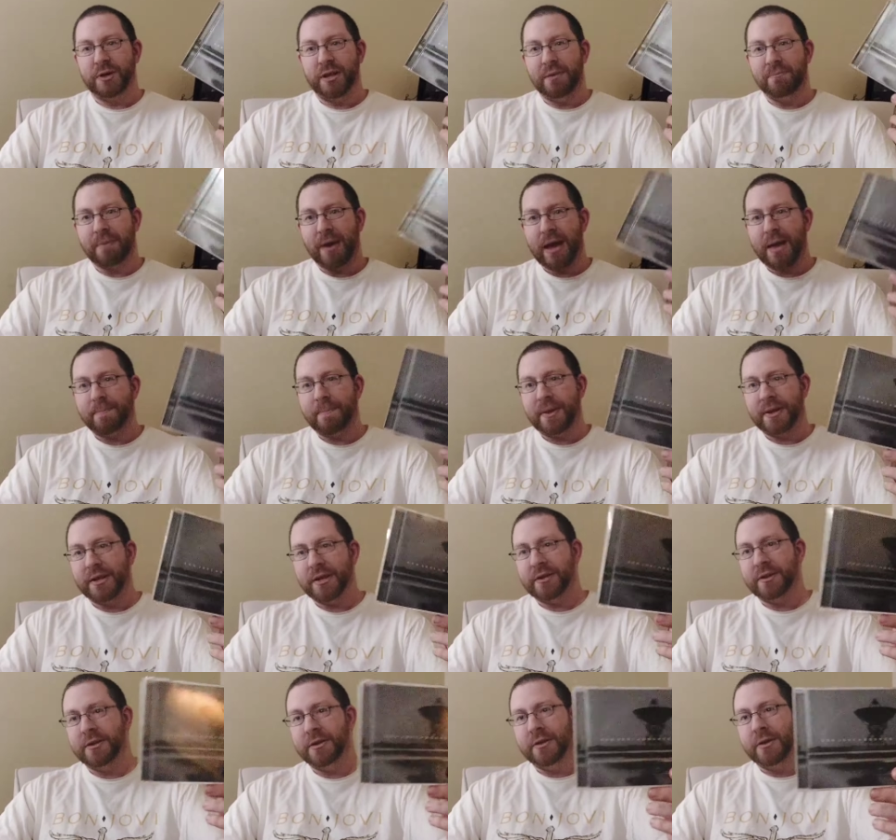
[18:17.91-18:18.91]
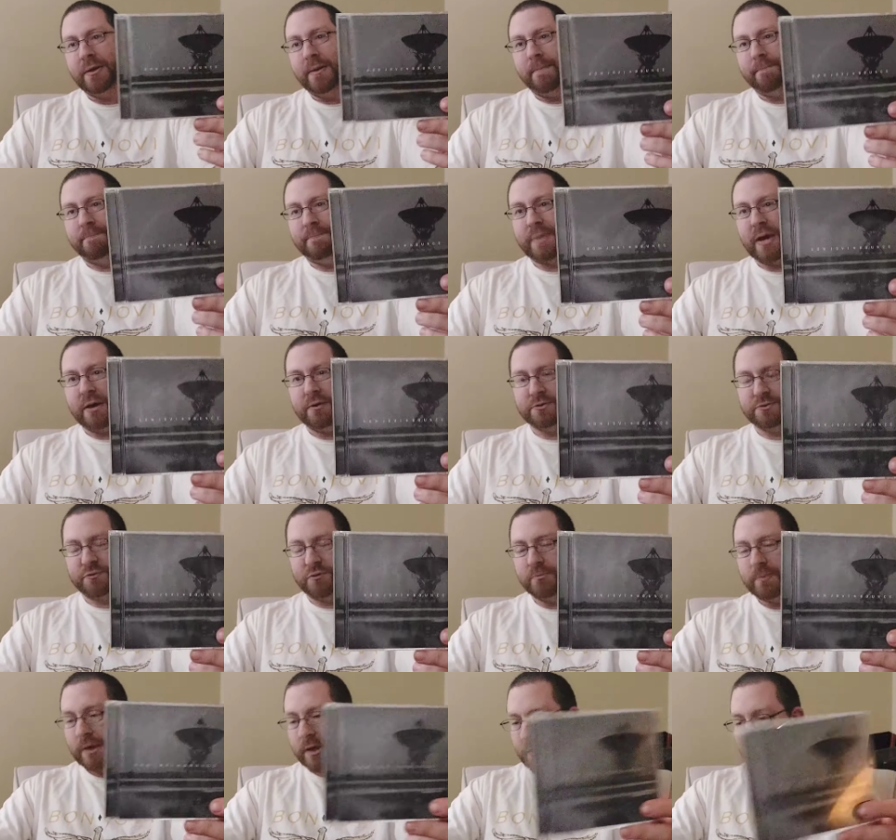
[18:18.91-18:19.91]
In my opinion, Bounce for
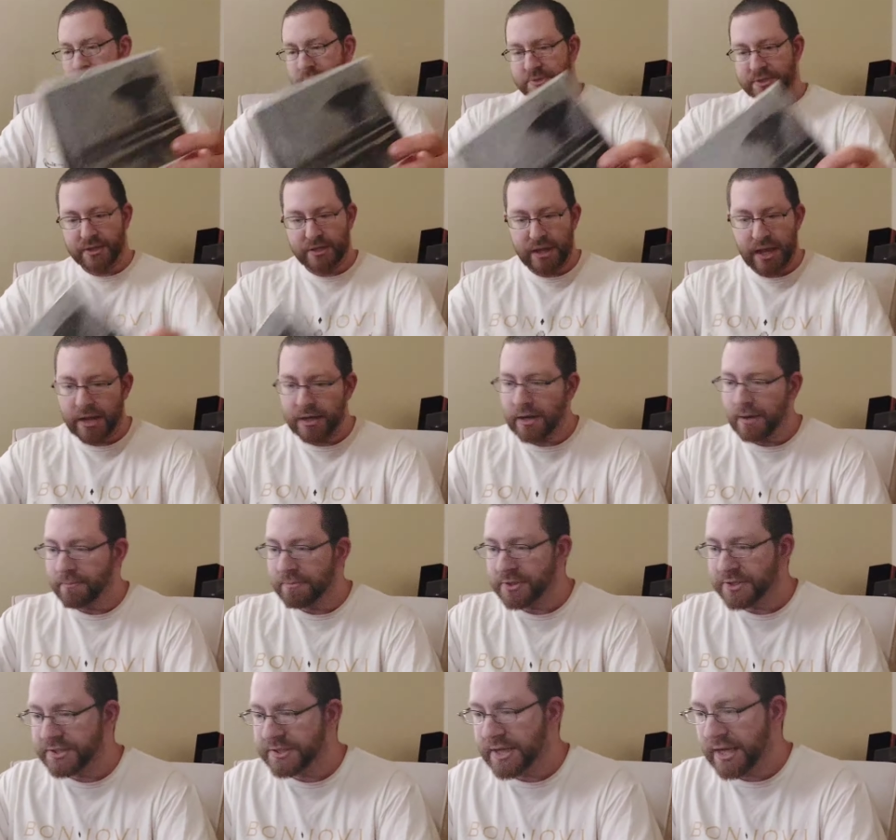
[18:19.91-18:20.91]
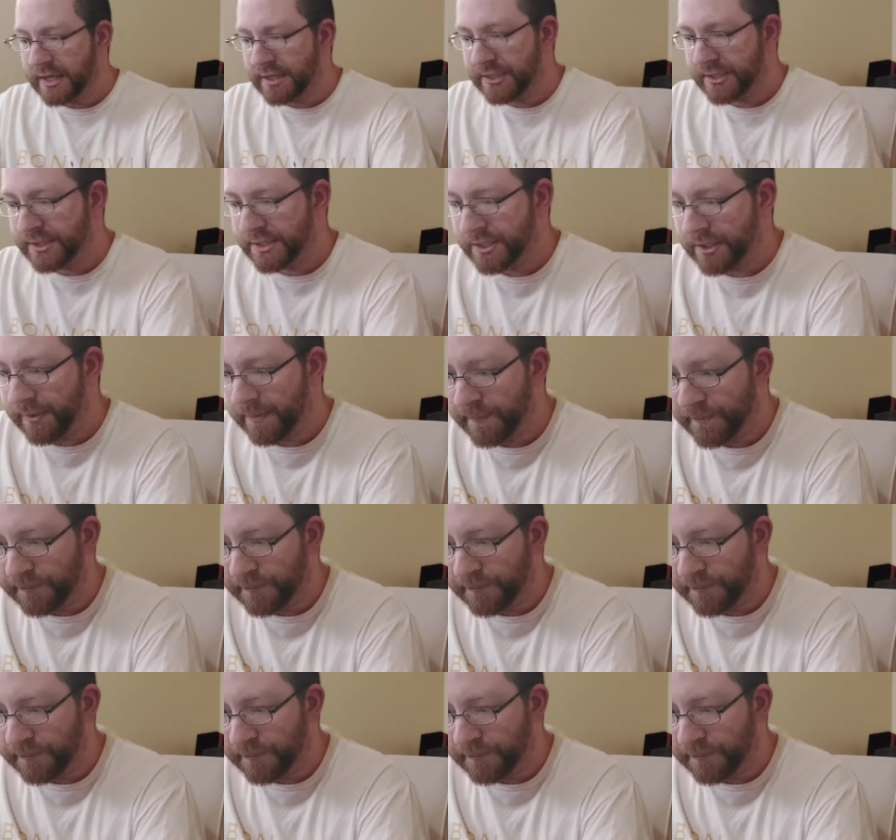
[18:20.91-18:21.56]
me comes in at number six.